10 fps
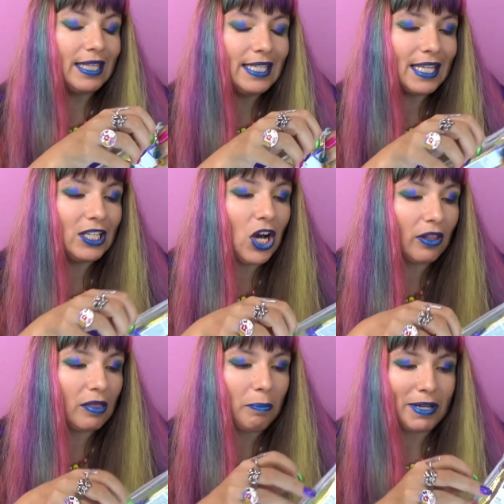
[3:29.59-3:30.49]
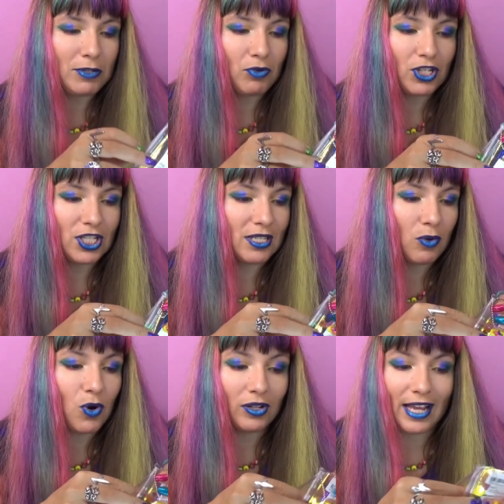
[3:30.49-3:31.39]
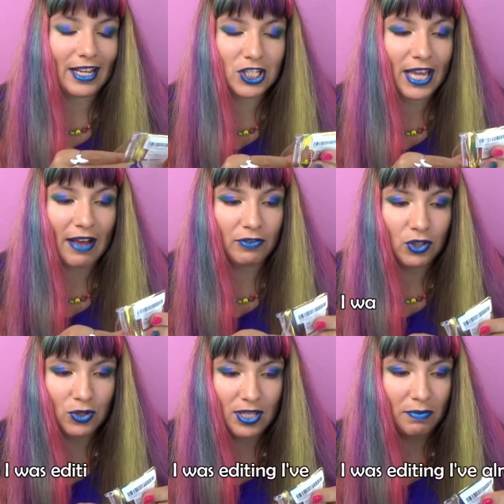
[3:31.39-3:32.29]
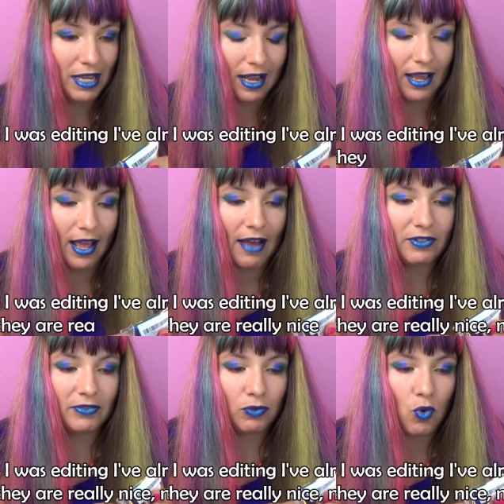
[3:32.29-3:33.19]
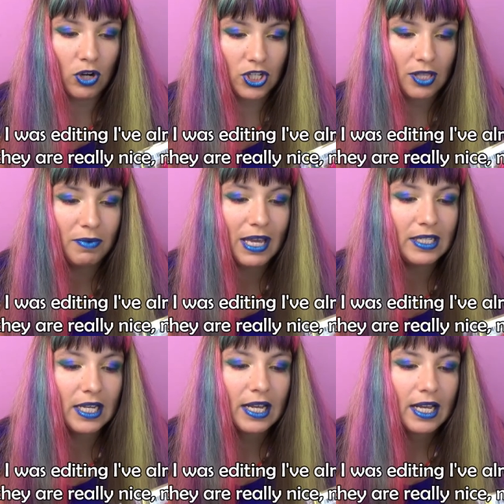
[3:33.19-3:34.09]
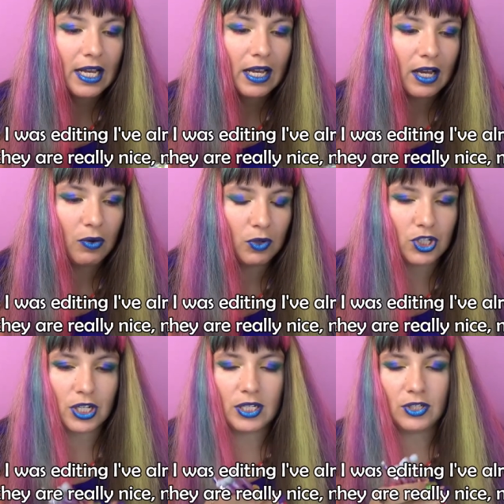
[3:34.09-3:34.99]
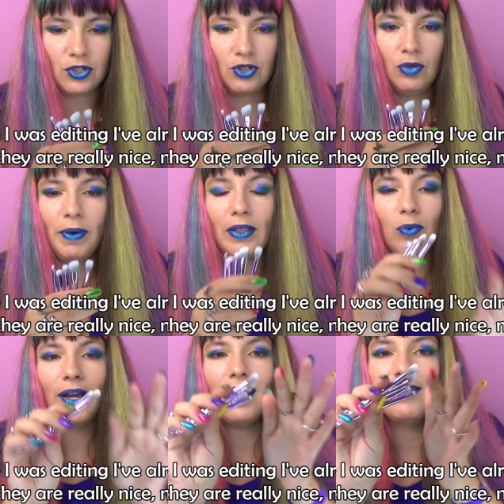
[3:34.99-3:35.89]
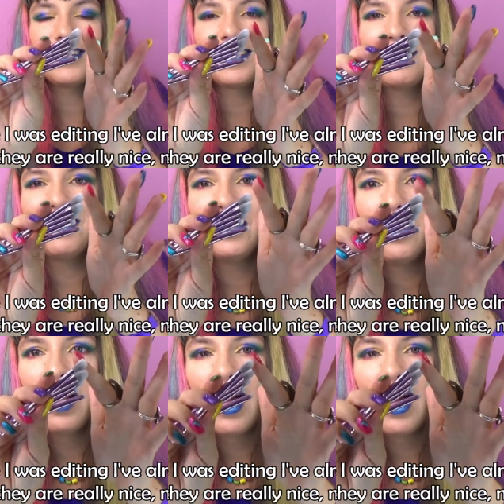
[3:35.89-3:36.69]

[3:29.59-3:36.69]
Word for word: These are not the best brushes in the world. I actually haven't used them yet. I haven't even washed them yet, uh, which I need to do, by the way, after this video.